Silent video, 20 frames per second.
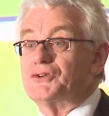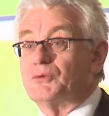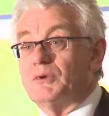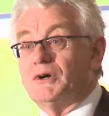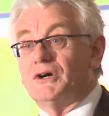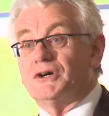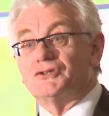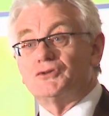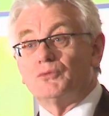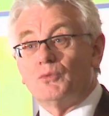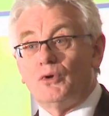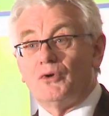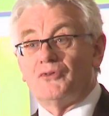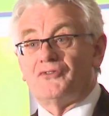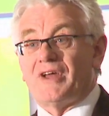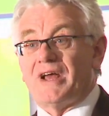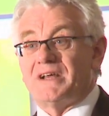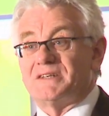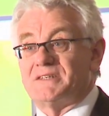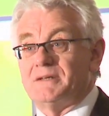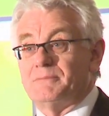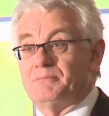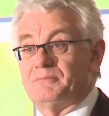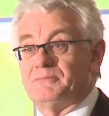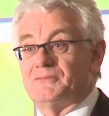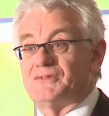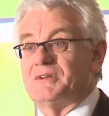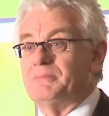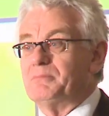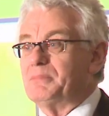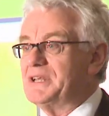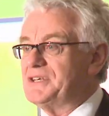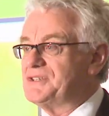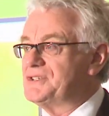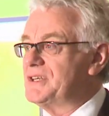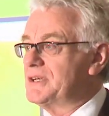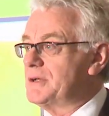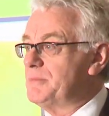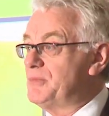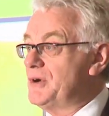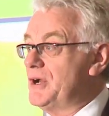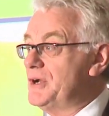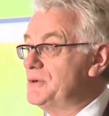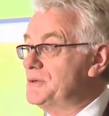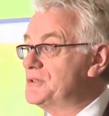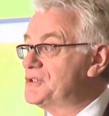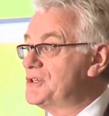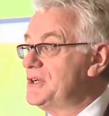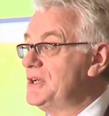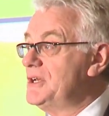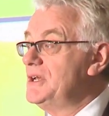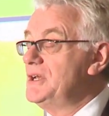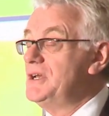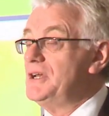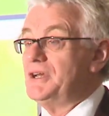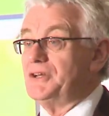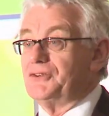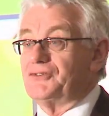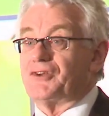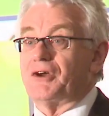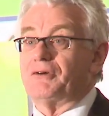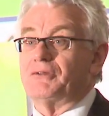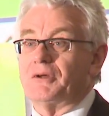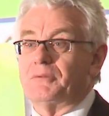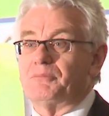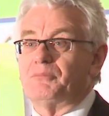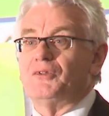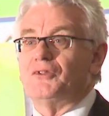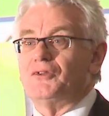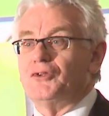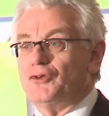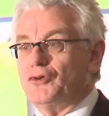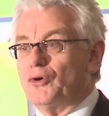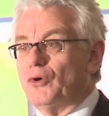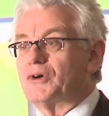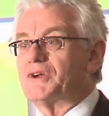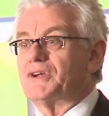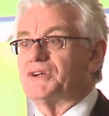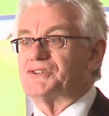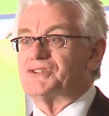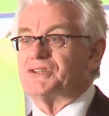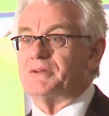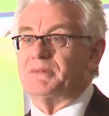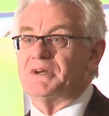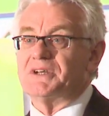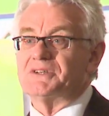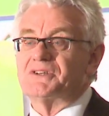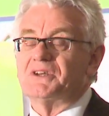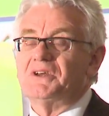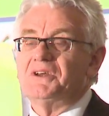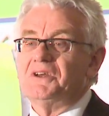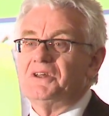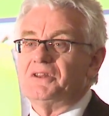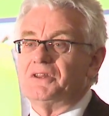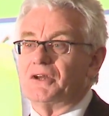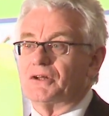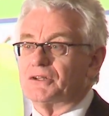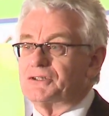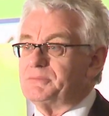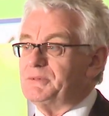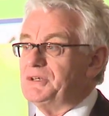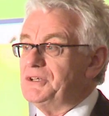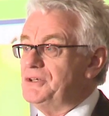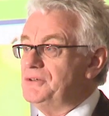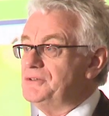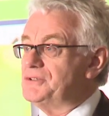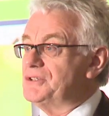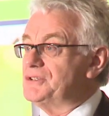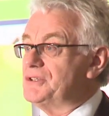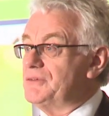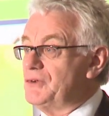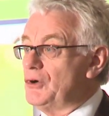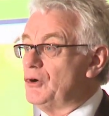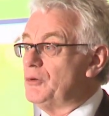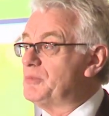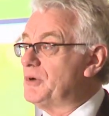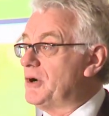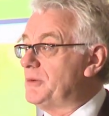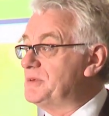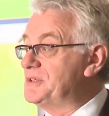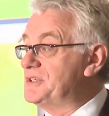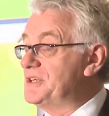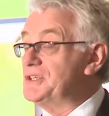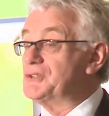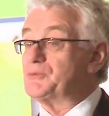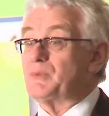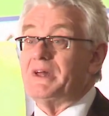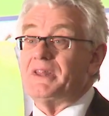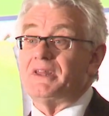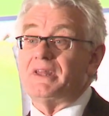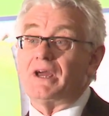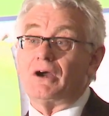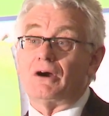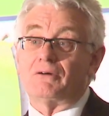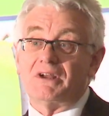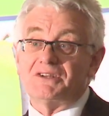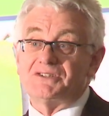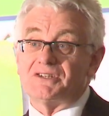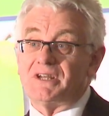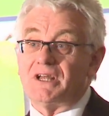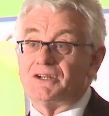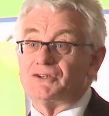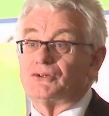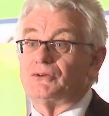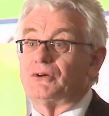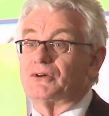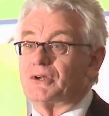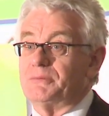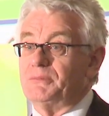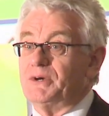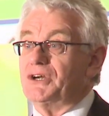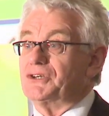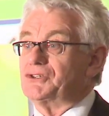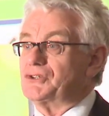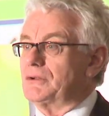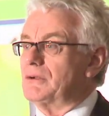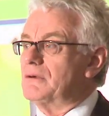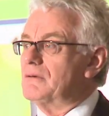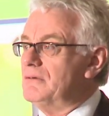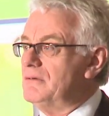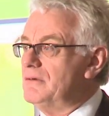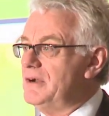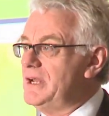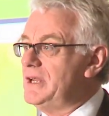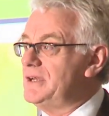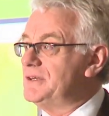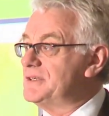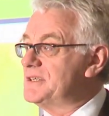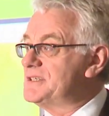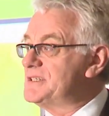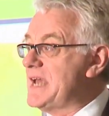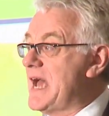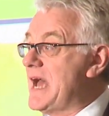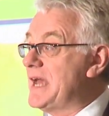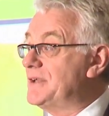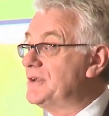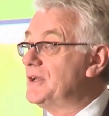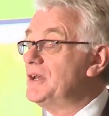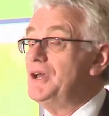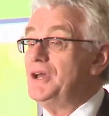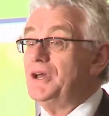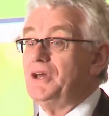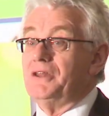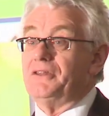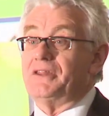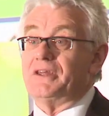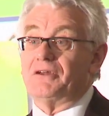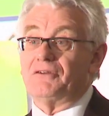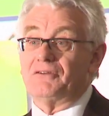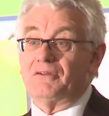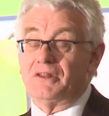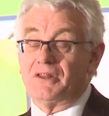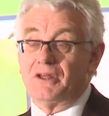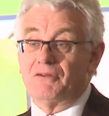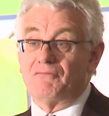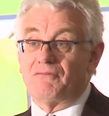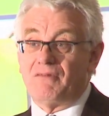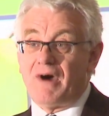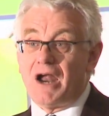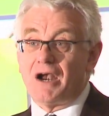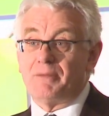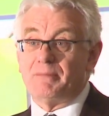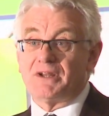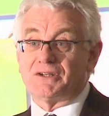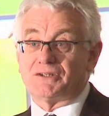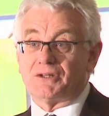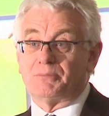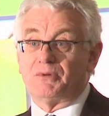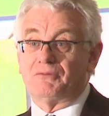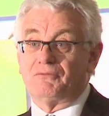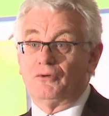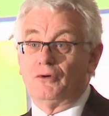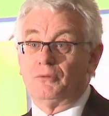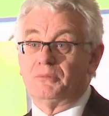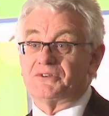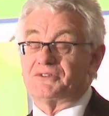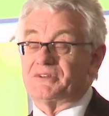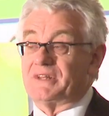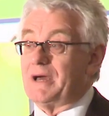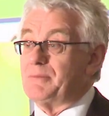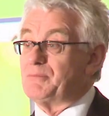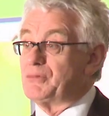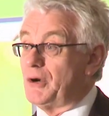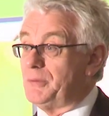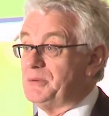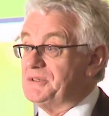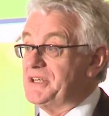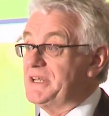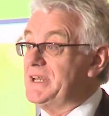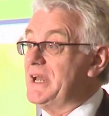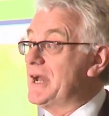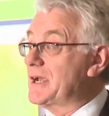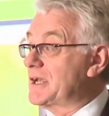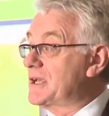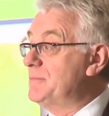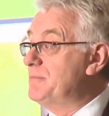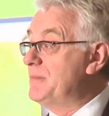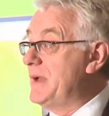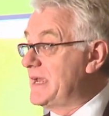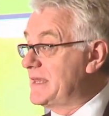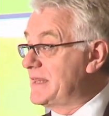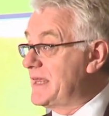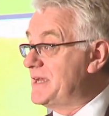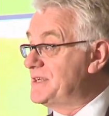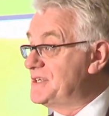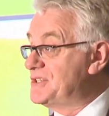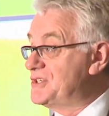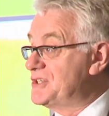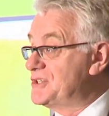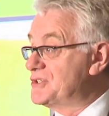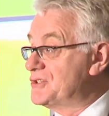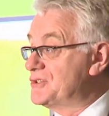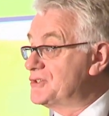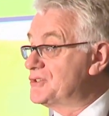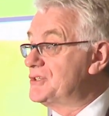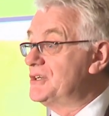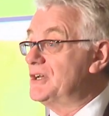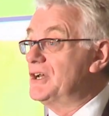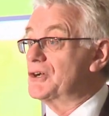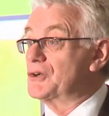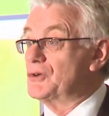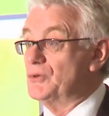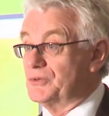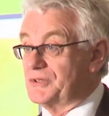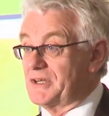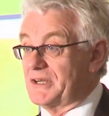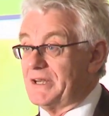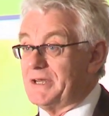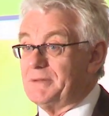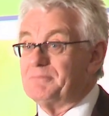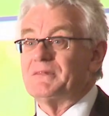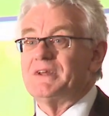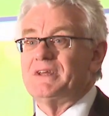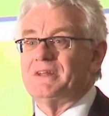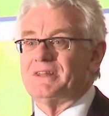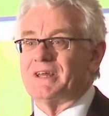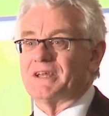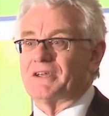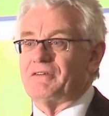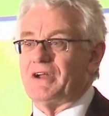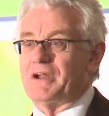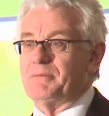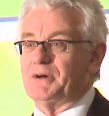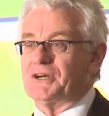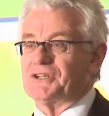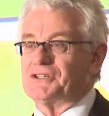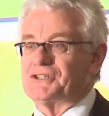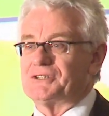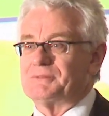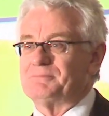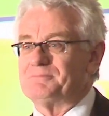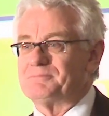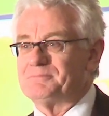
to work towards that simplistic approach so that your customers, the ultimate users of your properties, whether they are residential or commercial, really understand the environmental performance of that property and can make their decisions accordingly. Thank you very much.